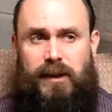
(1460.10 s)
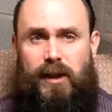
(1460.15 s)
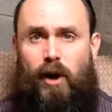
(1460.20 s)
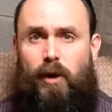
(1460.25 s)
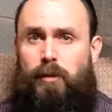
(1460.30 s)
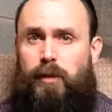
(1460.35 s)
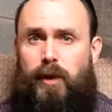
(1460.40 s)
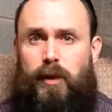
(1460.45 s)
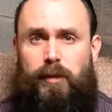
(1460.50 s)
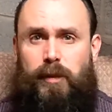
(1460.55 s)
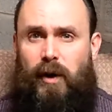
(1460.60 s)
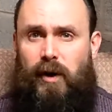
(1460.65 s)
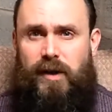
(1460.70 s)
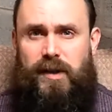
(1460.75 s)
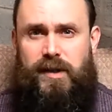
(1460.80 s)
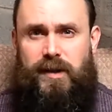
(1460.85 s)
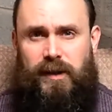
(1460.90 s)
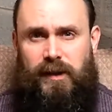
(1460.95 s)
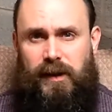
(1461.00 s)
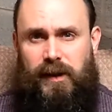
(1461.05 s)
can't put a
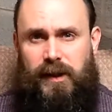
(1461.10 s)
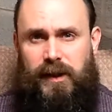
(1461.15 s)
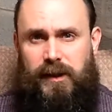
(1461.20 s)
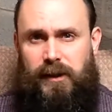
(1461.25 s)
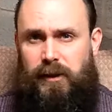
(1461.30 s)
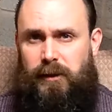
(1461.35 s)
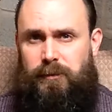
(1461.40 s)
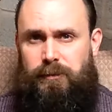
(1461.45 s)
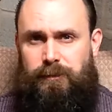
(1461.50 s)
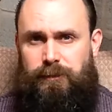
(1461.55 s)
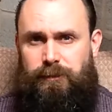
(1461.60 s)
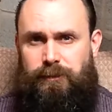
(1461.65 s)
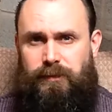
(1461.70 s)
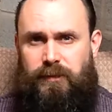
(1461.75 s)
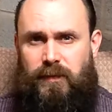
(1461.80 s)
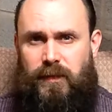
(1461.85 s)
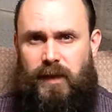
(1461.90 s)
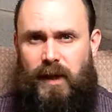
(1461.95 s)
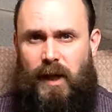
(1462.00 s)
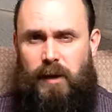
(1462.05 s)
price on it, can you?
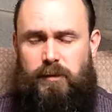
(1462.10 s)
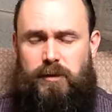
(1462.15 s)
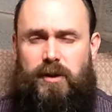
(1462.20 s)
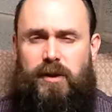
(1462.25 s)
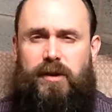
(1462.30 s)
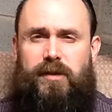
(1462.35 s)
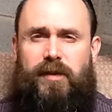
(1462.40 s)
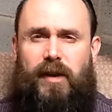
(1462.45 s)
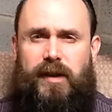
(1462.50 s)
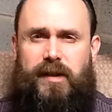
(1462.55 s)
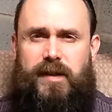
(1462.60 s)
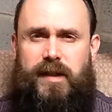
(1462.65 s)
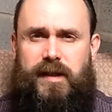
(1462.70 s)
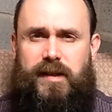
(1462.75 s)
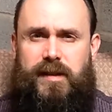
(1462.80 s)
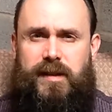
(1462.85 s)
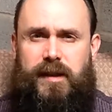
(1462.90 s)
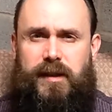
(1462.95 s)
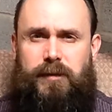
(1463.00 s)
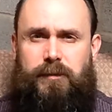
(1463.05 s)
Absolutely
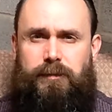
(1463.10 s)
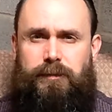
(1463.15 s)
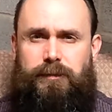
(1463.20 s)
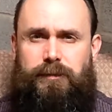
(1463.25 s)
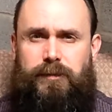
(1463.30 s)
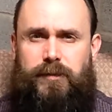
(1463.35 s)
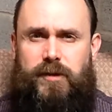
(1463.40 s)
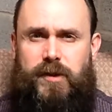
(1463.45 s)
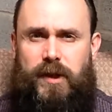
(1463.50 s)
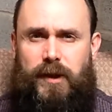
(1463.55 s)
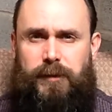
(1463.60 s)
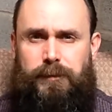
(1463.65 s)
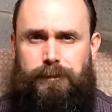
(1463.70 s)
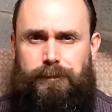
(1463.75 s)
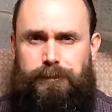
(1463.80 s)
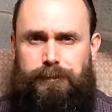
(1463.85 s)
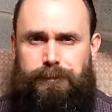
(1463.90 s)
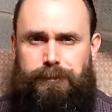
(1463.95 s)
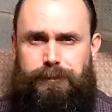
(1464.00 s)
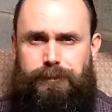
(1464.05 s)
fantastic. So
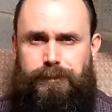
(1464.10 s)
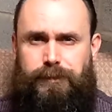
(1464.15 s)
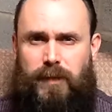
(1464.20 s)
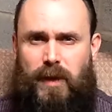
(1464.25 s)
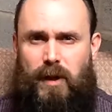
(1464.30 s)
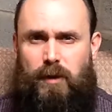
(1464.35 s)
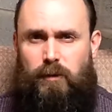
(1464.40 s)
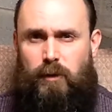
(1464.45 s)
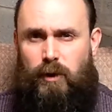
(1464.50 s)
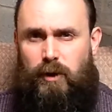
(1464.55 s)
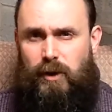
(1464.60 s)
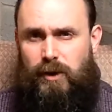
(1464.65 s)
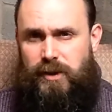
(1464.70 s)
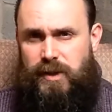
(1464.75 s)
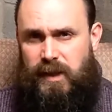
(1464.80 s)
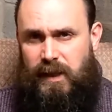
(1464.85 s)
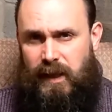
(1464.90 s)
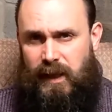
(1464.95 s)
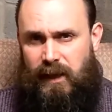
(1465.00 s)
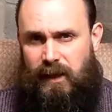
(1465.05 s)
we'll
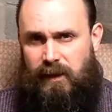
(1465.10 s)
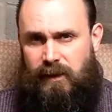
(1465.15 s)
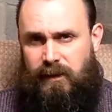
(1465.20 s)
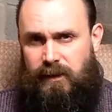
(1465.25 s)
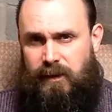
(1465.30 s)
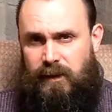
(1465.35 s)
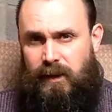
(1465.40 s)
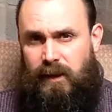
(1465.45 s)
cut it there.